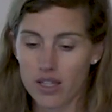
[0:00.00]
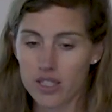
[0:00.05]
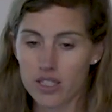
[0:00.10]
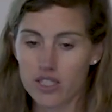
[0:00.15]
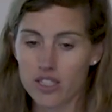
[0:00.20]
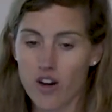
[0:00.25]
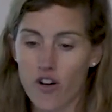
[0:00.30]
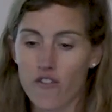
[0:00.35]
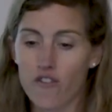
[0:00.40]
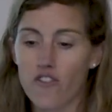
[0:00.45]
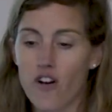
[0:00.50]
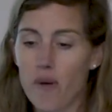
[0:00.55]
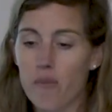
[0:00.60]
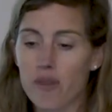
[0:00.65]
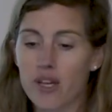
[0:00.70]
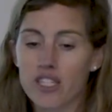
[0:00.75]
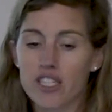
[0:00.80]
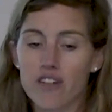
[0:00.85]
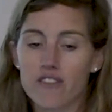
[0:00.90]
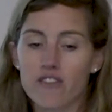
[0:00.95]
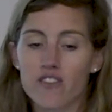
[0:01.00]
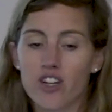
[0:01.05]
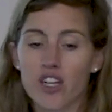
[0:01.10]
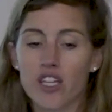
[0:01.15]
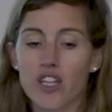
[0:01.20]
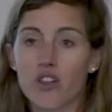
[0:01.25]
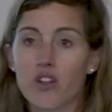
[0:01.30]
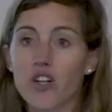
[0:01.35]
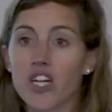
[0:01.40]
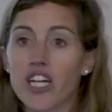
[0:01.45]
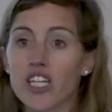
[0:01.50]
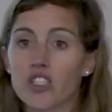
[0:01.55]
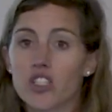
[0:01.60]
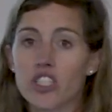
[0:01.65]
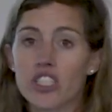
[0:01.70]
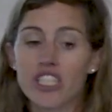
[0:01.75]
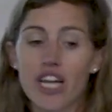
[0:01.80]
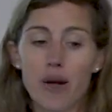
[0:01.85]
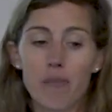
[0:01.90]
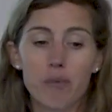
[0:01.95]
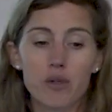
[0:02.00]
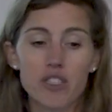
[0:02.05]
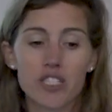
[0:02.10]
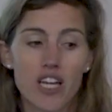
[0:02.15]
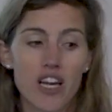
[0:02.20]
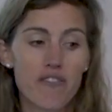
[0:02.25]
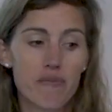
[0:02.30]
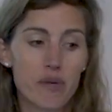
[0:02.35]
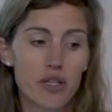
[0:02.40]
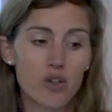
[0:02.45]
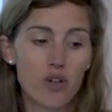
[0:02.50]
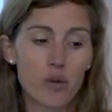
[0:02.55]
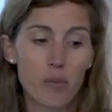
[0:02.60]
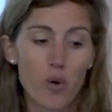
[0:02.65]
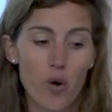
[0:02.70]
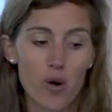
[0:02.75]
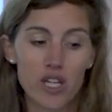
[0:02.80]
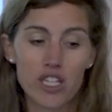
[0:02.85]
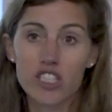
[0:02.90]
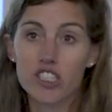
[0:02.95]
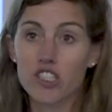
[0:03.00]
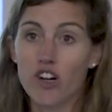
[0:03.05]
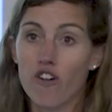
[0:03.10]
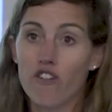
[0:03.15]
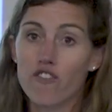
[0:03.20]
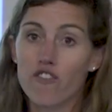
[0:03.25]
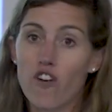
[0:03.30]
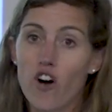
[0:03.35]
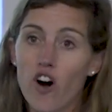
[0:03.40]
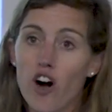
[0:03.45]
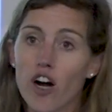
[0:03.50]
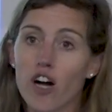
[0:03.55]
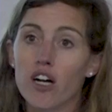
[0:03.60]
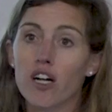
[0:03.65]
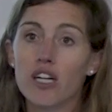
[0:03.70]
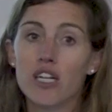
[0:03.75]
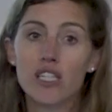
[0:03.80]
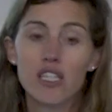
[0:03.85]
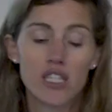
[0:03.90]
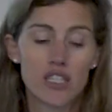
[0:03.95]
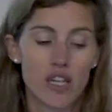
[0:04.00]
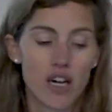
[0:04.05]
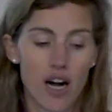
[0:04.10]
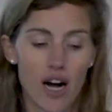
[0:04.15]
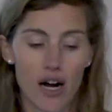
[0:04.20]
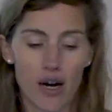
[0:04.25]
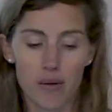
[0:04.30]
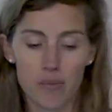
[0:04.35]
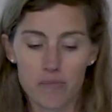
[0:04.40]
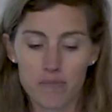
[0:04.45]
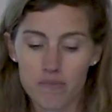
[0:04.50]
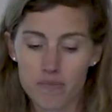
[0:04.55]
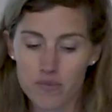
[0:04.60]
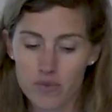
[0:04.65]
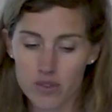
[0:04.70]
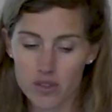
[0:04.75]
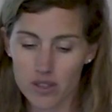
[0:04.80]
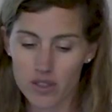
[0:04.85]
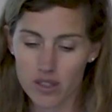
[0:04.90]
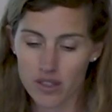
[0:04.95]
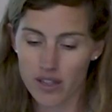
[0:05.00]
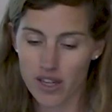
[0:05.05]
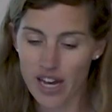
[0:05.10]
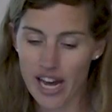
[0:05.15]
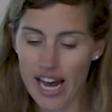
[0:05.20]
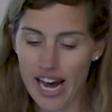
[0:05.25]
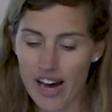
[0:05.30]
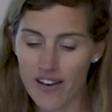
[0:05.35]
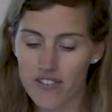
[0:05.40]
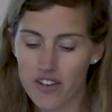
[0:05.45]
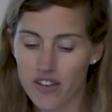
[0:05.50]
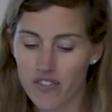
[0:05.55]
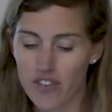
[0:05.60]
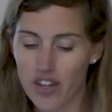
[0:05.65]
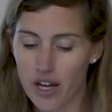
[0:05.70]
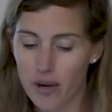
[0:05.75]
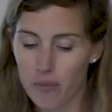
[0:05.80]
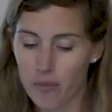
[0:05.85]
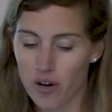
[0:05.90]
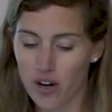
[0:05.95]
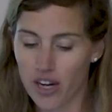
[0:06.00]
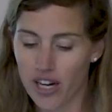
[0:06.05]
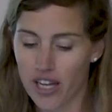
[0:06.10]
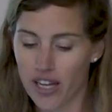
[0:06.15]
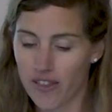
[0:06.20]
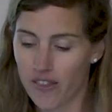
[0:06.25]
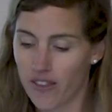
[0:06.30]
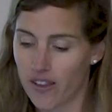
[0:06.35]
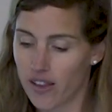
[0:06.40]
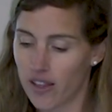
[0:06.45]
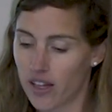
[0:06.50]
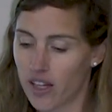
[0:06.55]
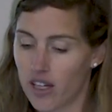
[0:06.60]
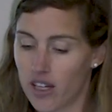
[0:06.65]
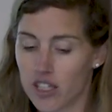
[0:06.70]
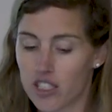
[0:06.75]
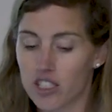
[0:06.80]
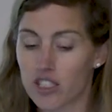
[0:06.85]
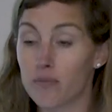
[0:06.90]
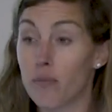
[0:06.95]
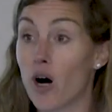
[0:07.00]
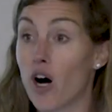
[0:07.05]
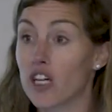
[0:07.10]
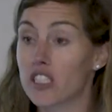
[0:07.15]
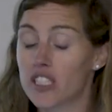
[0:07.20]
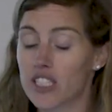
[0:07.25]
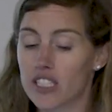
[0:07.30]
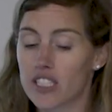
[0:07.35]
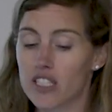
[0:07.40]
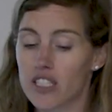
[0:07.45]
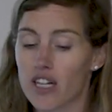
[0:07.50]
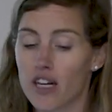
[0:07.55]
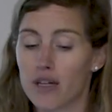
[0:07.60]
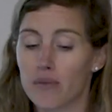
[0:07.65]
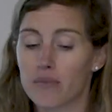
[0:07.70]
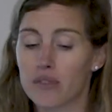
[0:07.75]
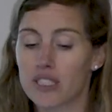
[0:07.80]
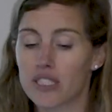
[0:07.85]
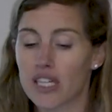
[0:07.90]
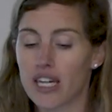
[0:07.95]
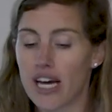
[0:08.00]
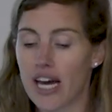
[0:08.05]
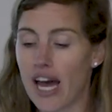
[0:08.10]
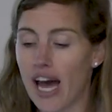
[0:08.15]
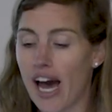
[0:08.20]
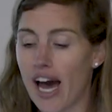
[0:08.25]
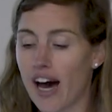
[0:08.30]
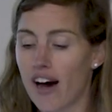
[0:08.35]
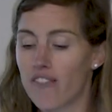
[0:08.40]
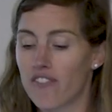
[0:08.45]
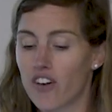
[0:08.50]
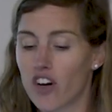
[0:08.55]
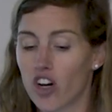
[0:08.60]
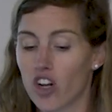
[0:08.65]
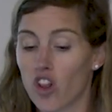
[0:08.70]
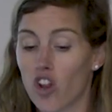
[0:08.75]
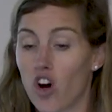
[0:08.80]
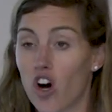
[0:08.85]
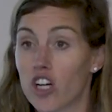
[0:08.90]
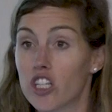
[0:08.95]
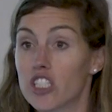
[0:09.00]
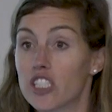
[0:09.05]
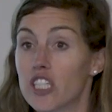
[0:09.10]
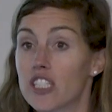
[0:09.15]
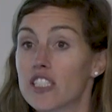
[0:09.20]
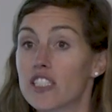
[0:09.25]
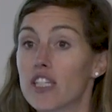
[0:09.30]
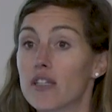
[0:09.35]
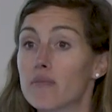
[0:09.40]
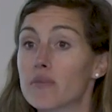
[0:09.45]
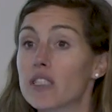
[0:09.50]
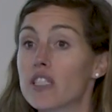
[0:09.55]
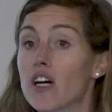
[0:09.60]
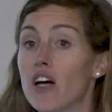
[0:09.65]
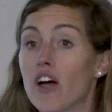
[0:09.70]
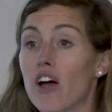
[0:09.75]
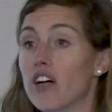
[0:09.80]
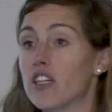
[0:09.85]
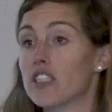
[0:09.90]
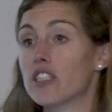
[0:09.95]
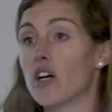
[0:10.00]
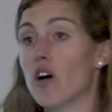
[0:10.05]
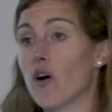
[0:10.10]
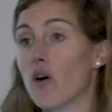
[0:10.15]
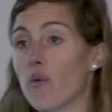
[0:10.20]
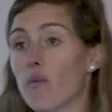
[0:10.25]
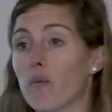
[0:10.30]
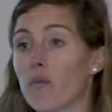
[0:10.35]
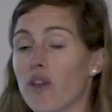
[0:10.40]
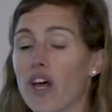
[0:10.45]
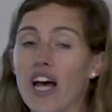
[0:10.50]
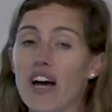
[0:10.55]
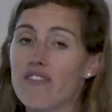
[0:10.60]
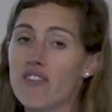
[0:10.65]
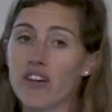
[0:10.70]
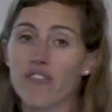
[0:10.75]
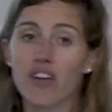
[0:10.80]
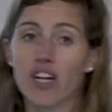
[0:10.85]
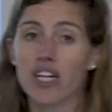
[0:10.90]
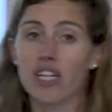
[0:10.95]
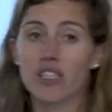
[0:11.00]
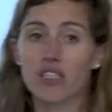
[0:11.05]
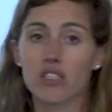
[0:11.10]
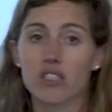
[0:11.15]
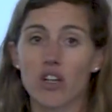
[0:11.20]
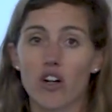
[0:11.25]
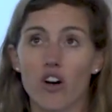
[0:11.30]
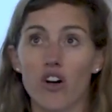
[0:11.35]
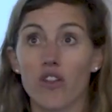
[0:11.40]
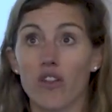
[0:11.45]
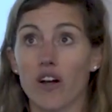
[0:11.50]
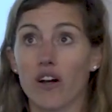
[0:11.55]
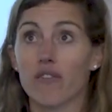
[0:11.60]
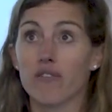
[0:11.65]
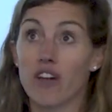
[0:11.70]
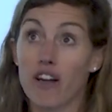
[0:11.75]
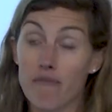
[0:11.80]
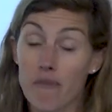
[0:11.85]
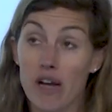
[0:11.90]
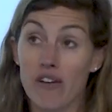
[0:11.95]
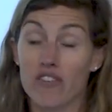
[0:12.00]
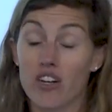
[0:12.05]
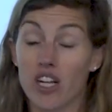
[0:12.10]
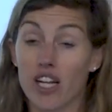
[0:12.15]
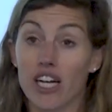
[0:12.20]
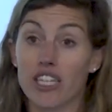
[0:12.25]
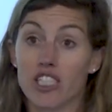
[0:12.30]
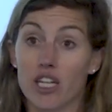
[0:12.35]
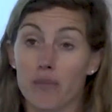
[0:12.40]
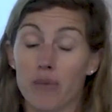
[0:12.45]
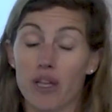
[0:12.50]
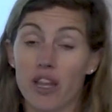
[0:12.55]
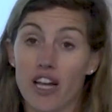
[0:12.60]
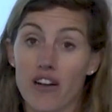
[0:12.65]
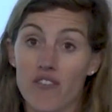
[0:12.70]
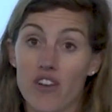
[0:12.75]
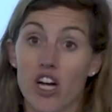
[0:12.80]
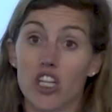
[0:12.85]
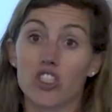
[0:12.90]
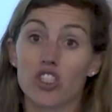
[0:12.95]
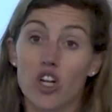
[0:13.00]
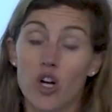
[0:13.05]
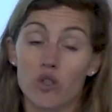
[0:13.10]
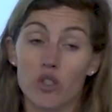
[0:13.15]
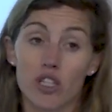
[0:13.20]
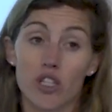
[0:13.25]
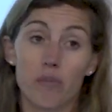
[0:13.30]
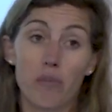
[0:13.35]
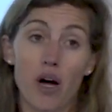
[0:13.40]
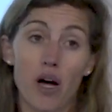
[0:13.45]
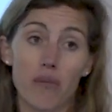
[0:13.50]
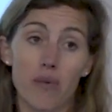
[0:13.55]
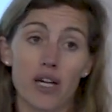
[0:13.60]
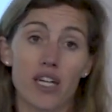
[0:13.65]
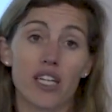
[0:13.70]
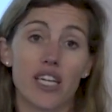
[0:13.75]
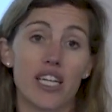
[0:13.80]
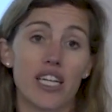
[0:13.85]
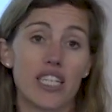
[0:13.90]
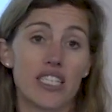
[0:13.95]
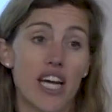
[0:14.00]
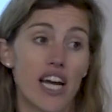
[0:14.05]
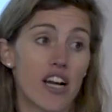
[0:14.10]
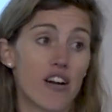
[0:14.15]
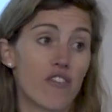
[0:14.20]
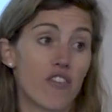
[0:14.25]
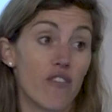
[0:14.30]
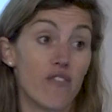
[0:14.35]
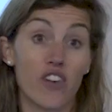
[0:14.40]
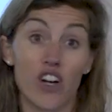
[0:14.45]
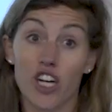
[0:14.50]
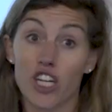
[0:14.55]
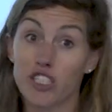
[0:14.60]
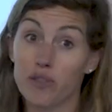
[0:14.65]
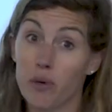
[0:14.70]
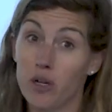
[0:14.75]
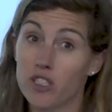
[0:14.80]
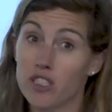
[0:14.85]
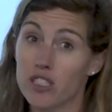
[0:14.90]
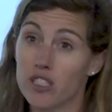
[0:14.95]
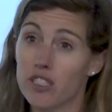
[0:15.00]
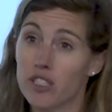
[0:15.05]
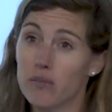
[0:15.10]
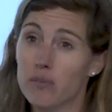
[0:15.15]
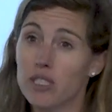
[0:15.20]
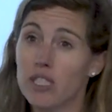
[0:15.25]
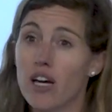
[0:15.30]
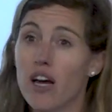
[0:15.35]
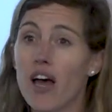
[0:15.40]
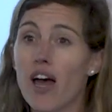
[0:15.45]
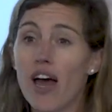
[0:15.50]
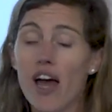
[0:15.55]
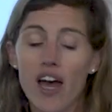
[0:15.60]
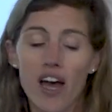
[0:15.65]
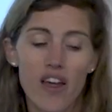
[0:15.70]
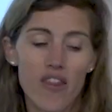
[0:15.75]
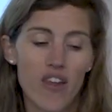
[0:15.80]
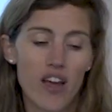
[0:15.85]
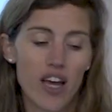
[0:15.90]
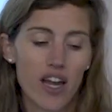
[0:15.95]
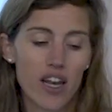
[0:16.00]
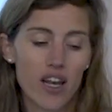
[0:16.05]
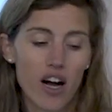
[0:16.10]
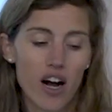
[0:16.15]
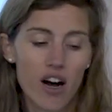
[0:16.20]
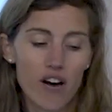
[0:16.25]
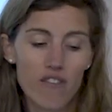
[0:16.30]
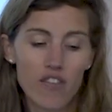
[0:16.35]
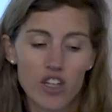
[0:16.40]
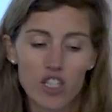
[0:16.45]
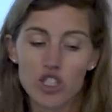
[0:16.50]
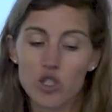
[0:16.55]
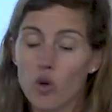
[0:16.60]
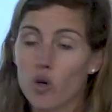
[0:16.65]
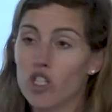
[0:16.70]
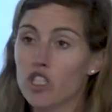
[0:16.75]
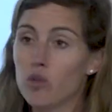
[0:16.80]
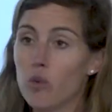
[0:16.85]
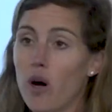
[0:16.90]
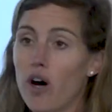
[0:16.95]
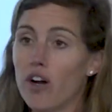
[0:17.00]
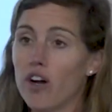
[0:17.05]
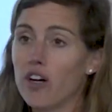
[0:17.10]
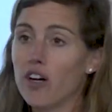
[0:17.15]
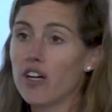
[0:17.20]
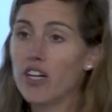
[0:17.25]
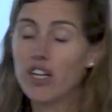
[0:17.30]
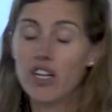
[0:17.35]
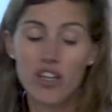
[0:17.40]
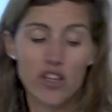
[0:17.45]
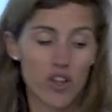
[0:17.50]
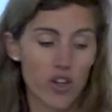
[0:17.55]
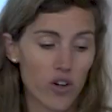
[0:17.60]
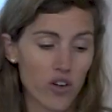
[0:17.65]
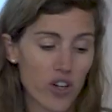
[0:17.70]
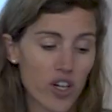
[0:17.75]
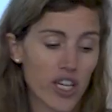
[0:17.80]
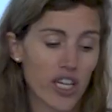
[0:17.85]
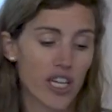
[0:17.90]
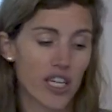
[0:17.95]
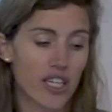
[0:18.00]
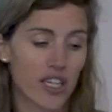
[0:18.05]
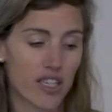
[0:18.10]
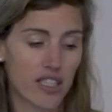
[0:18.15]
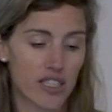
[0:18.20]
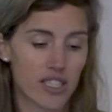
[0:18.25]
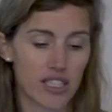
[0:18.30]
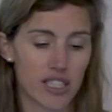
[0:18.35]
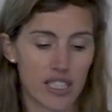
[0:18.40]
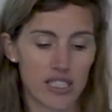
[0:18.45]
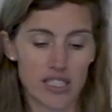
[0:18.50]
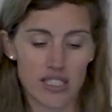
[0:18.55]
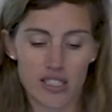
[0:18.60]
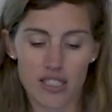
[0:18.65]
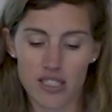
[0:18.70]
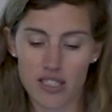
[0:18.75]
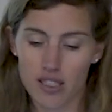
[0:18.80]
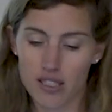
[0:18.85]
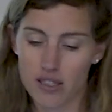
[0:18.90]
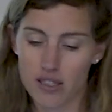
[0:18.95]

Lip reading: So from the different 300 samples that have been reported so far, half of them are in small systems, half are large systems. So they haven't even, or they may have collected, but they have not shown to the public any data from very small systems. And then of the source water, the green is